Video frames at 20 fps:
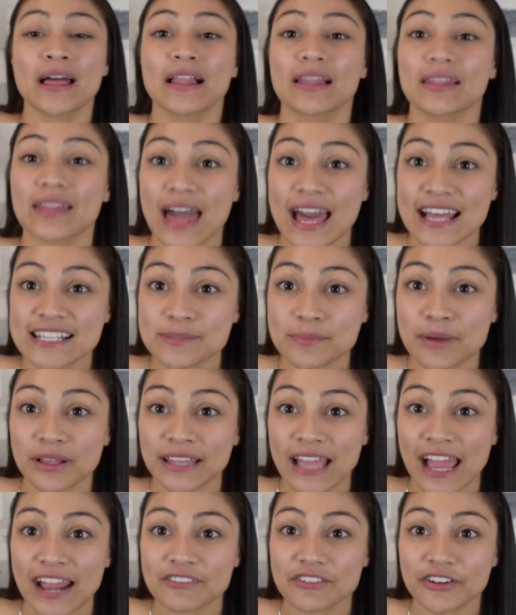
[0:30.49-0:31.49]
Last month
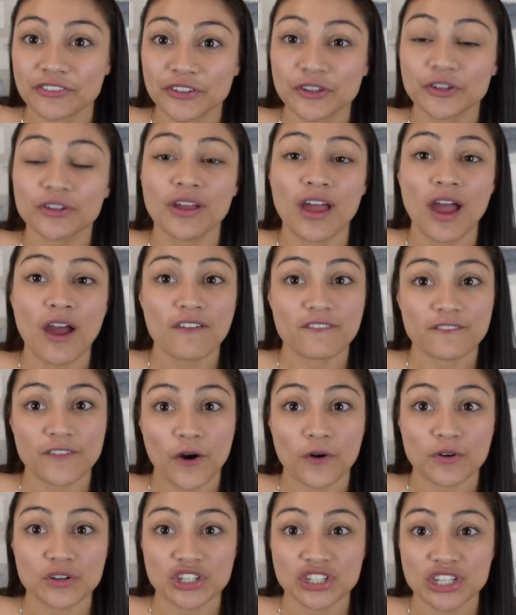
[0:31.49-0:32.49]
I reviewed
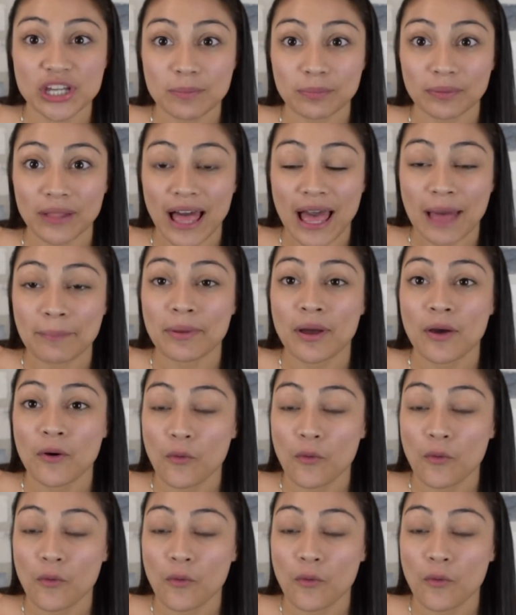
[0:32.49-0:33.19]
Faux Shiplap,